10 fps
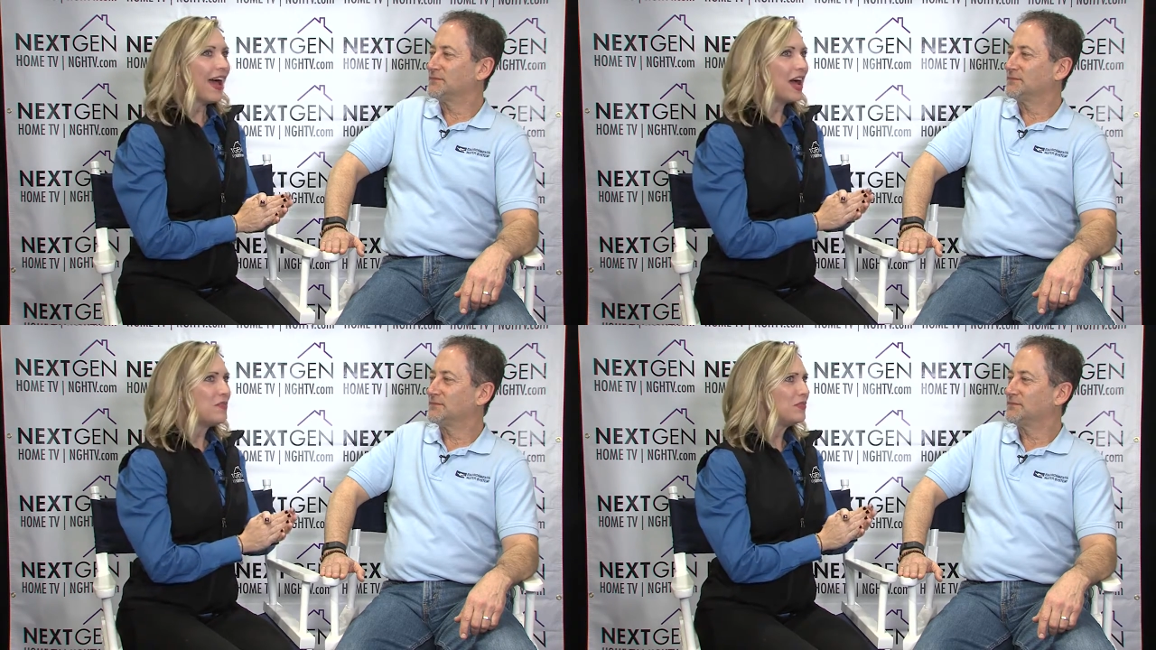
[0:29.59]

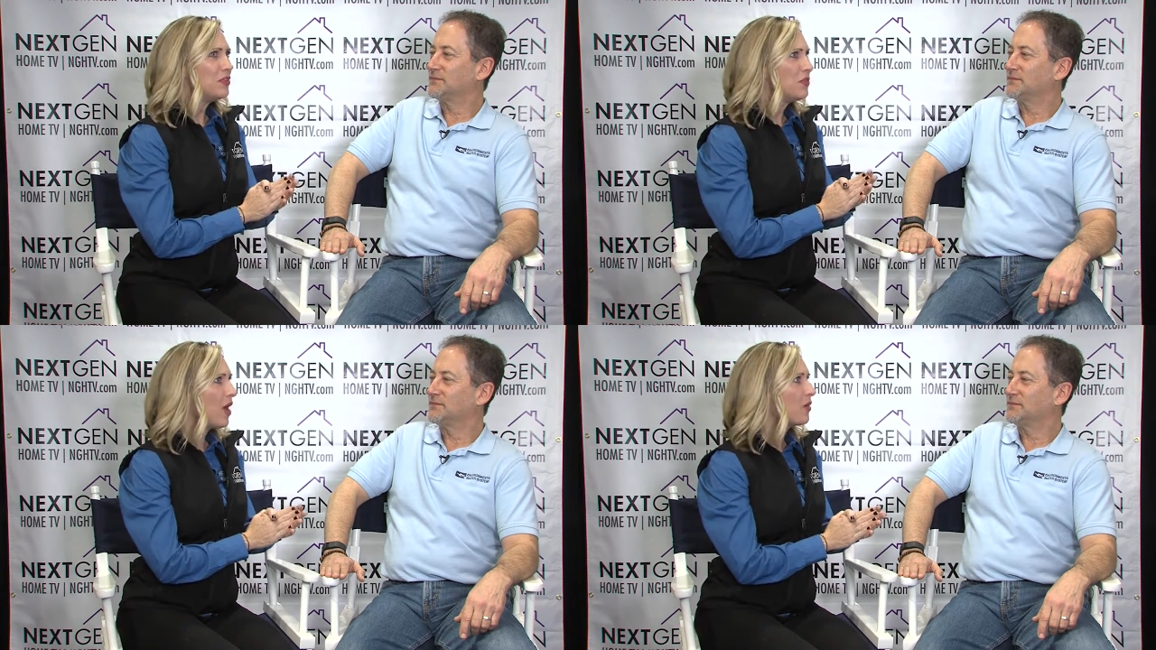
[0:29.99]
Speaker 1: Um,
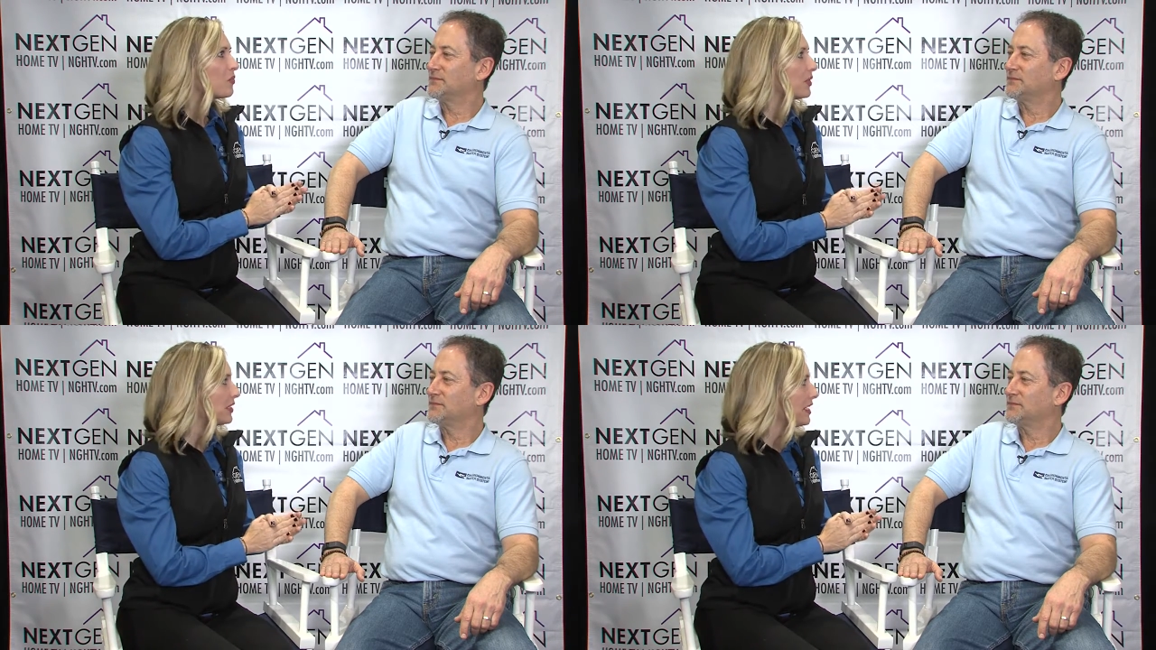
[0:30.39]
you
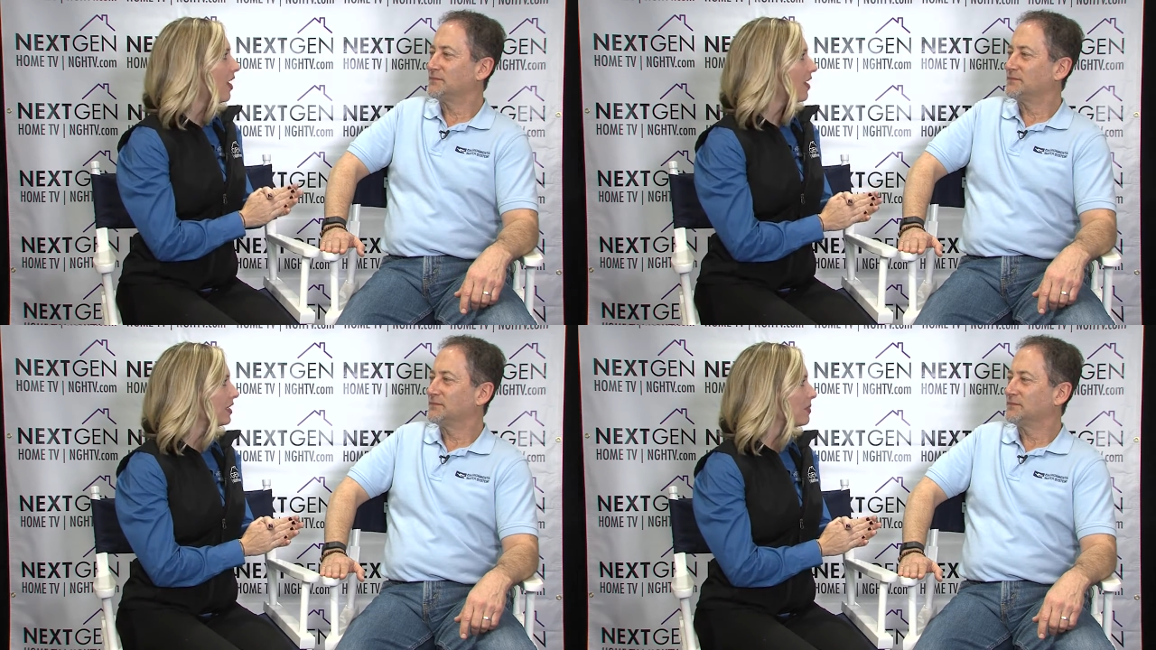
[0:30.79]
are
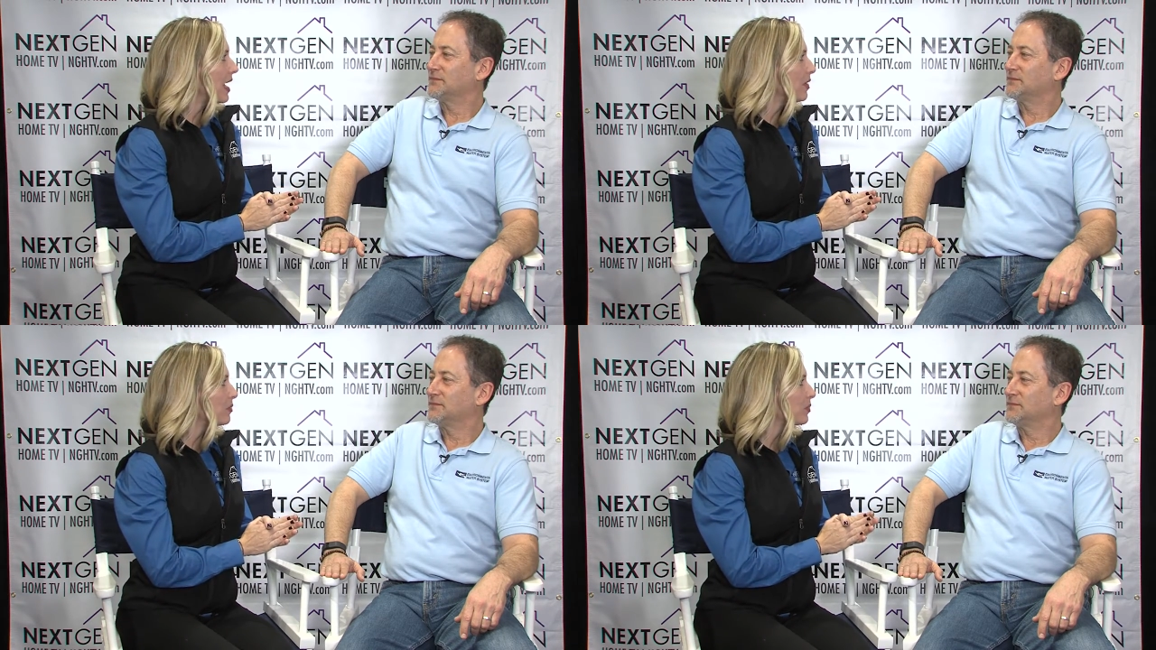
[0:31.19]
really all about